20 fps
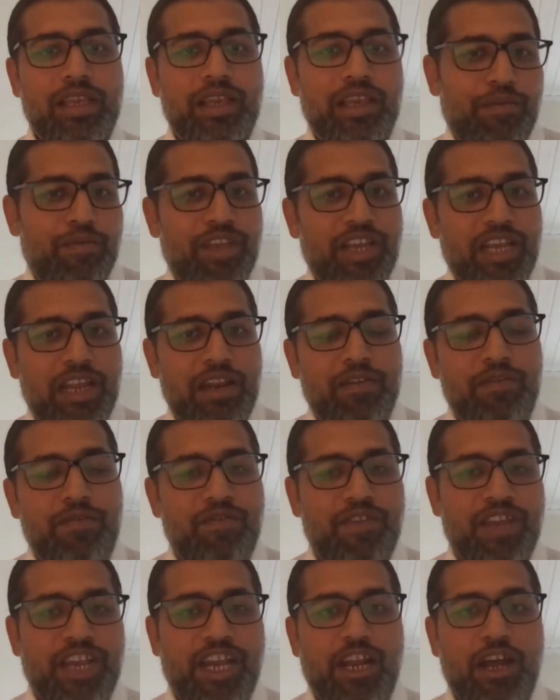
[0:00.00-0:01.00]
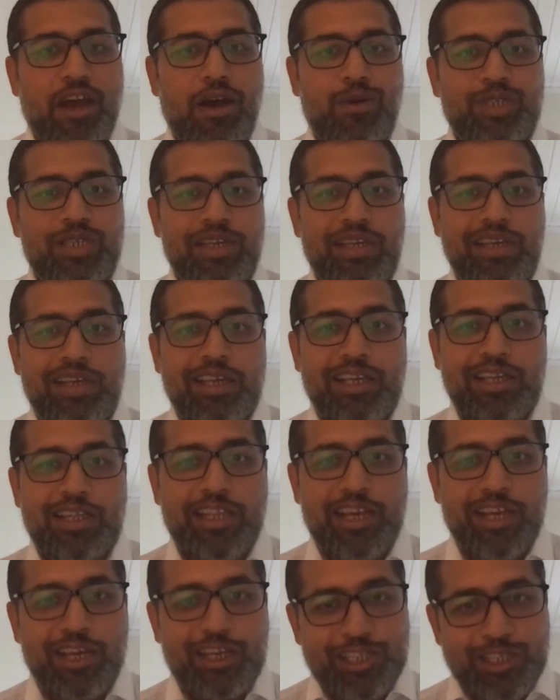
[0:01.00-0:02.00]
we can figure out
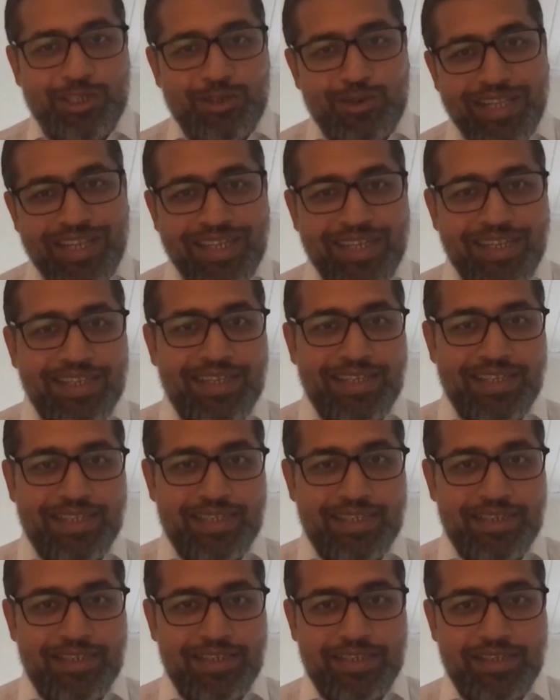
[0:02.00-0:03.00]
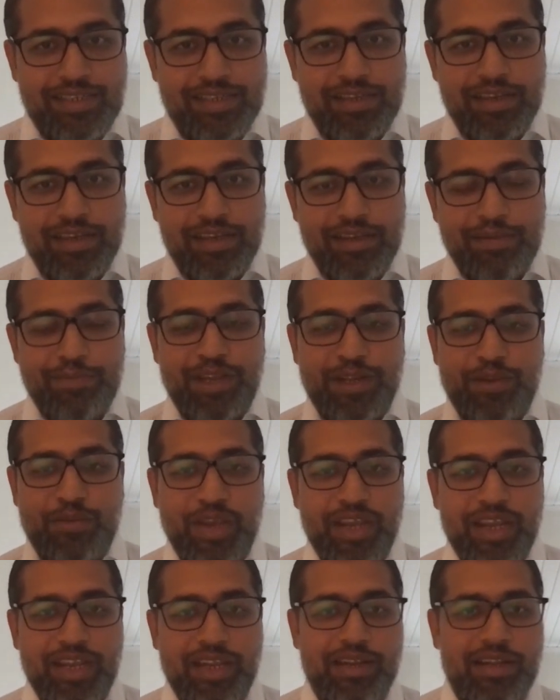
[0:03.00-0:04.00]
the Euclidean distance
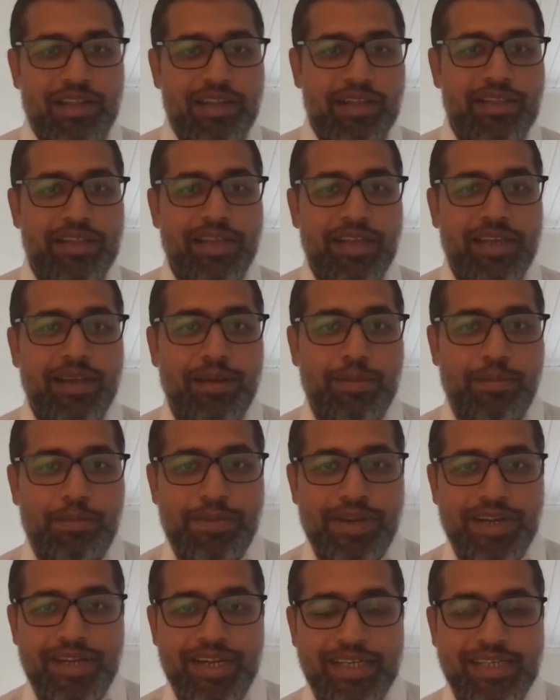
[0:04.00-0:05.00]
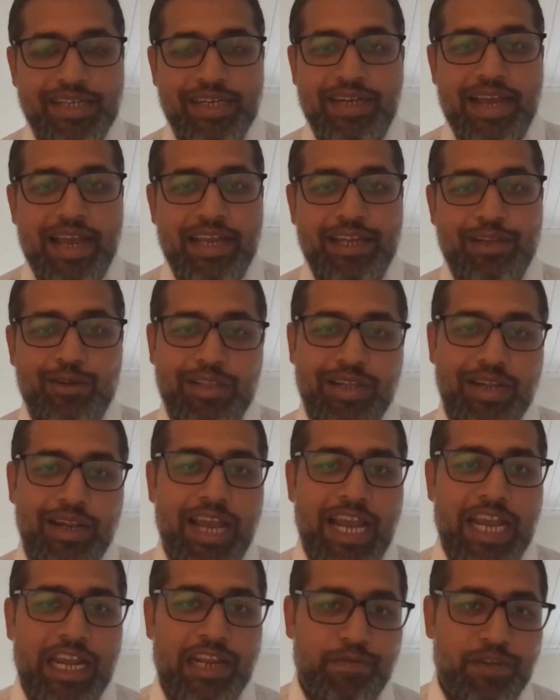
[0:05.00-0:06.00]
between the predicted line or the
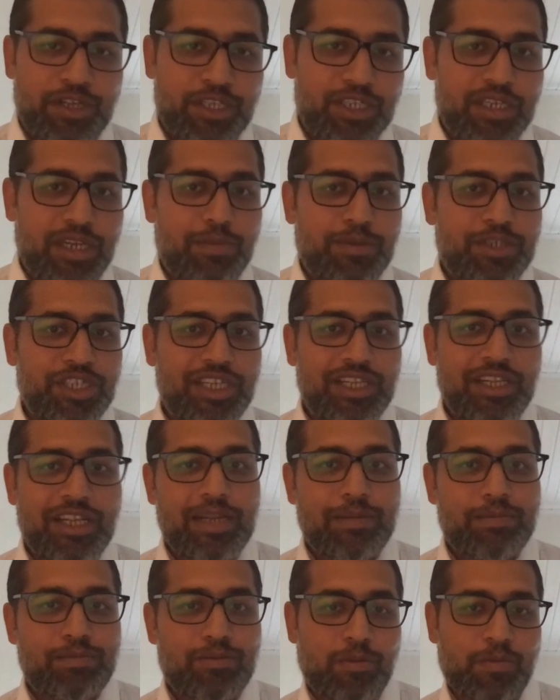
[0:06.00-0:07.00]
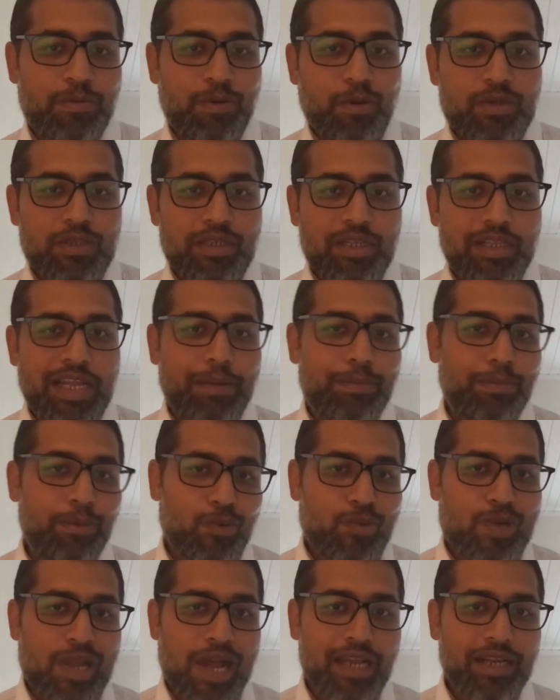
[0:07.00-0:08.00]
line which machine learning proposed, that
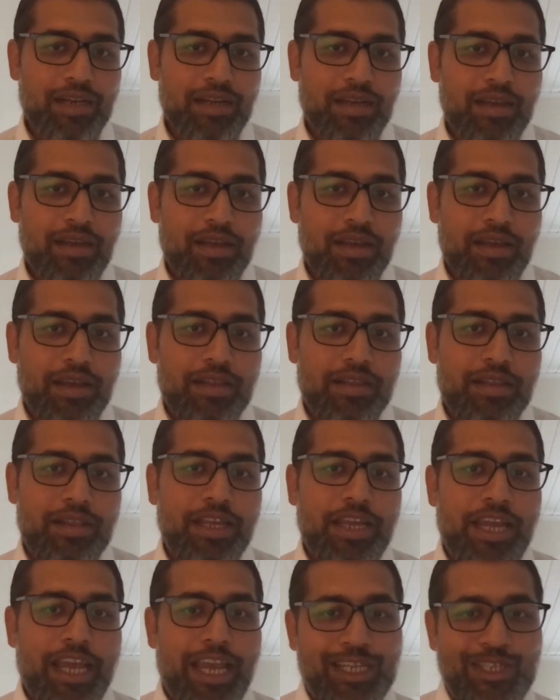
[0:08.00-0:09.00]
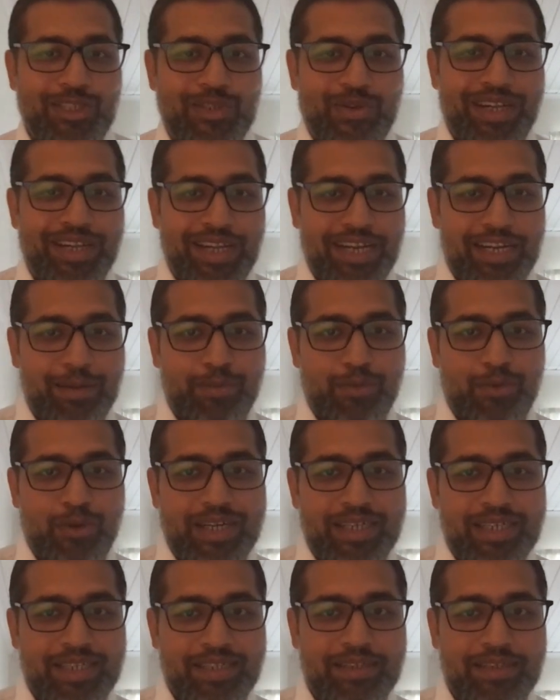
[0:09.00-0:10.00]
blue line, the actual data
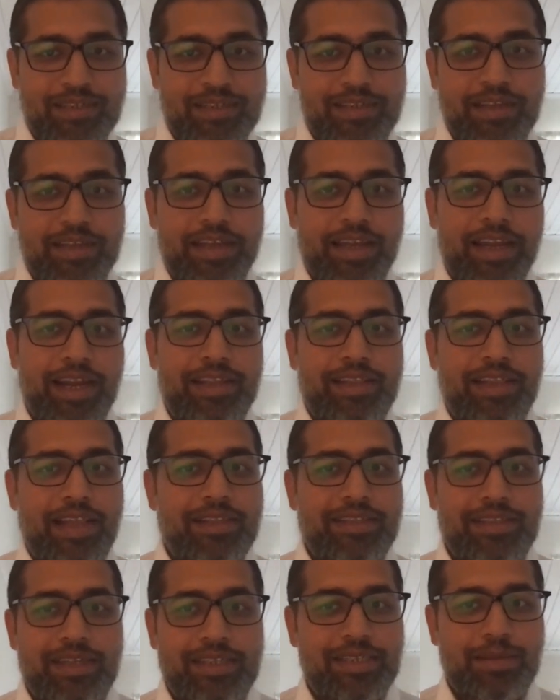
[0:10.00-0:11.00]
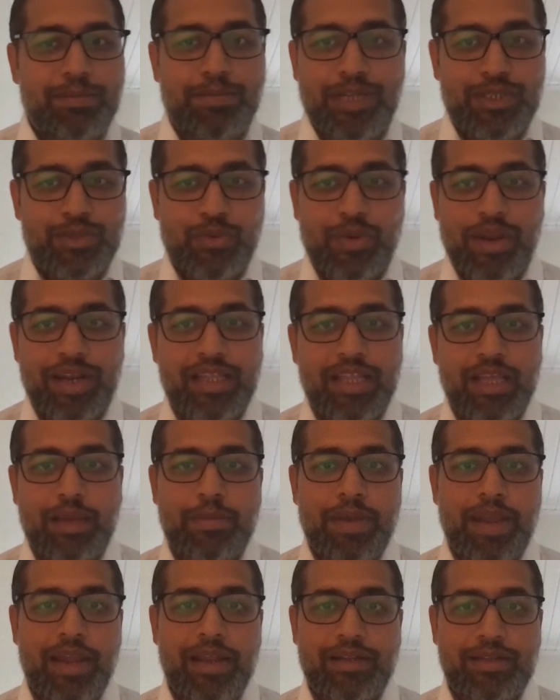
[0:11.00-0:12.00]
points, and then just simply square them
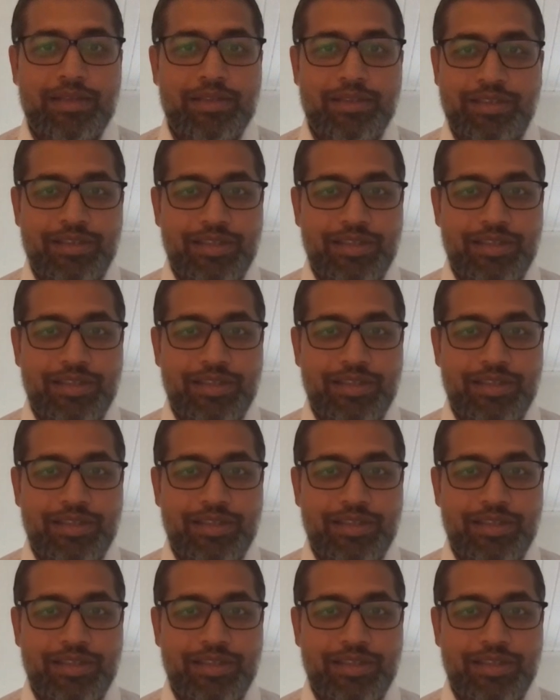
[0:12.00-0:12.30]
and